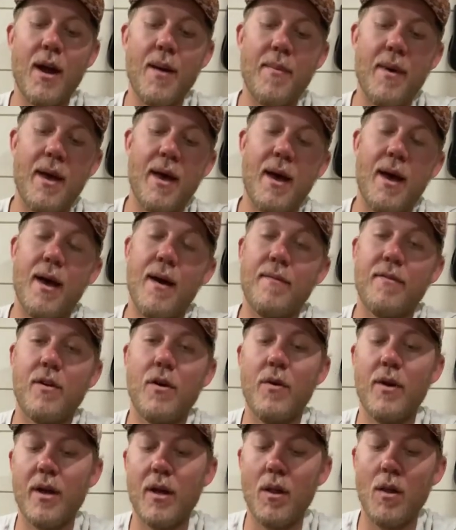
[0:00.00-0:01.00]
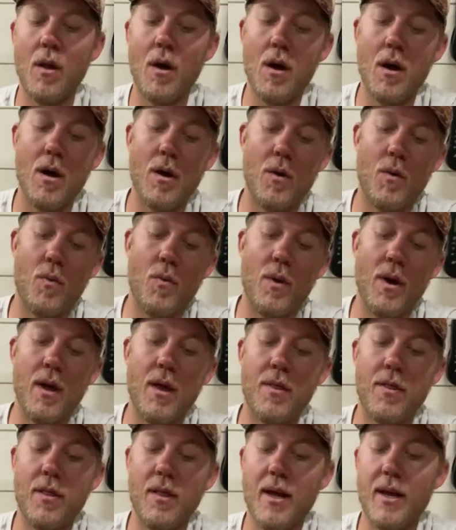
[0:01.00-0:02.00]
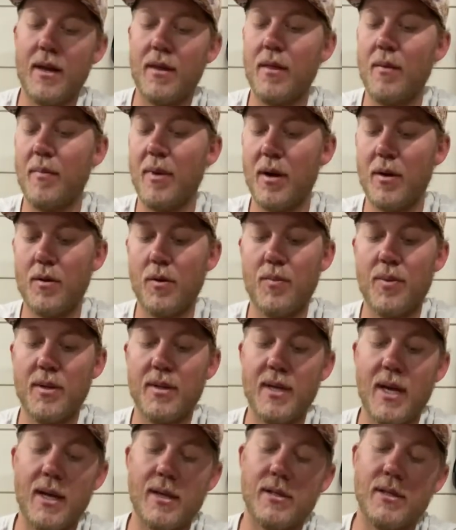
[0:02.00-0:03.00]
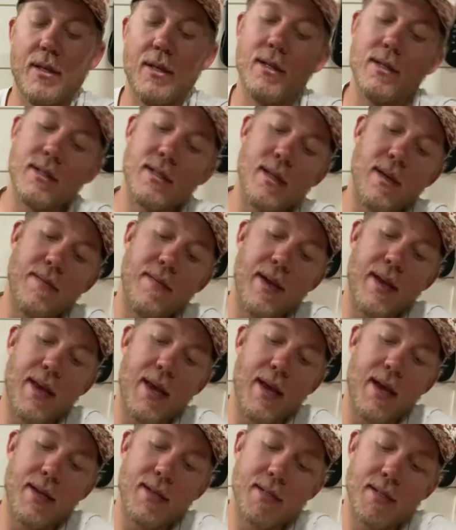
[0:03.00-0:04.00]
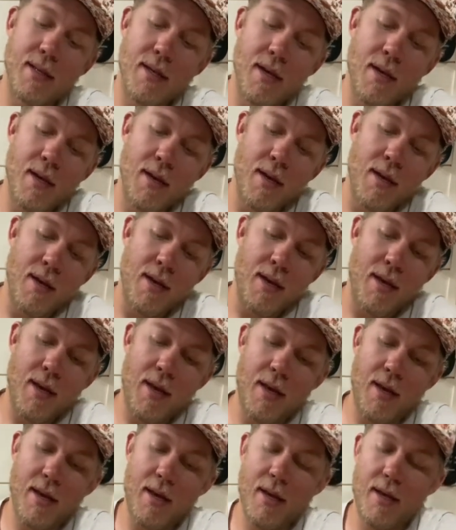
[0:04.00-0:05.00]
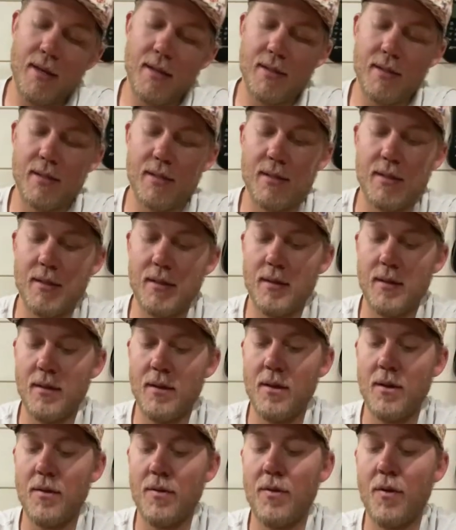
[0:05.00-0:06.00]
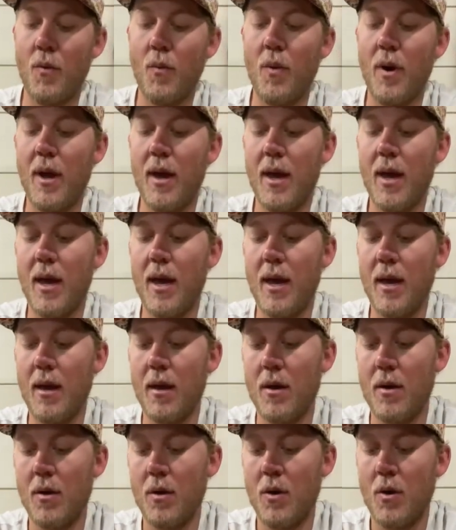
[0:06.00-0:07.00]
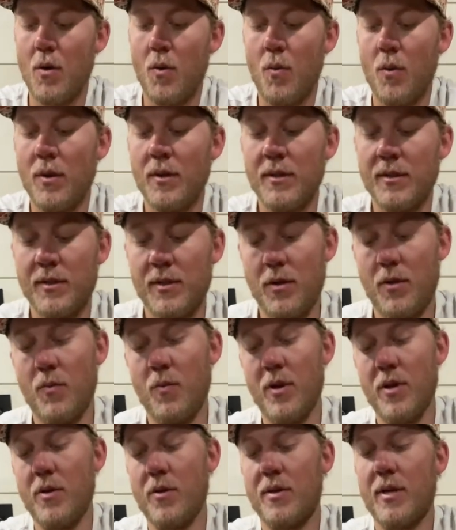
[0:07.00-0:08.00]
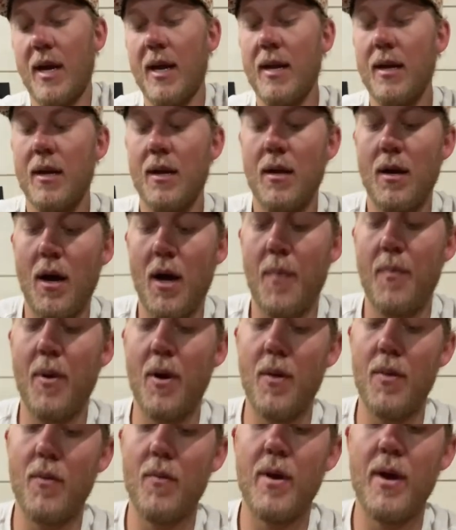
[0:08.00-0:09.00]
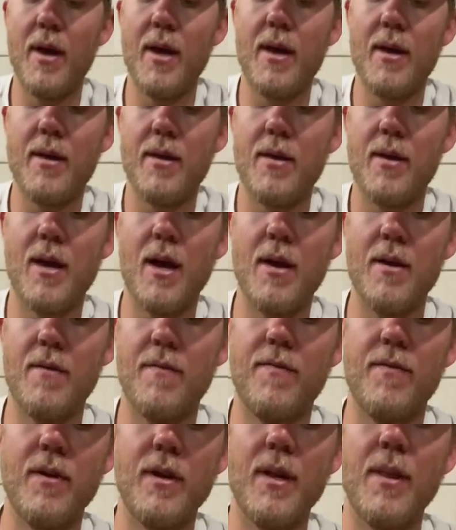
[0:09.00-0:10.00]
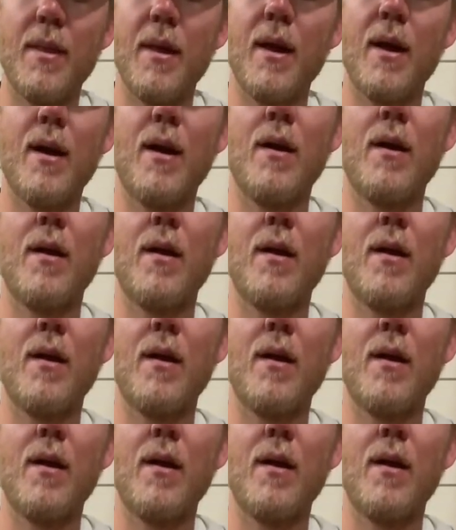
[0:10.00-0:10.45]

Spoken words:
I have going along with like the buckle protection and stuff, I guess, is the way, so when you tighten it up all the way, you got your foot in there,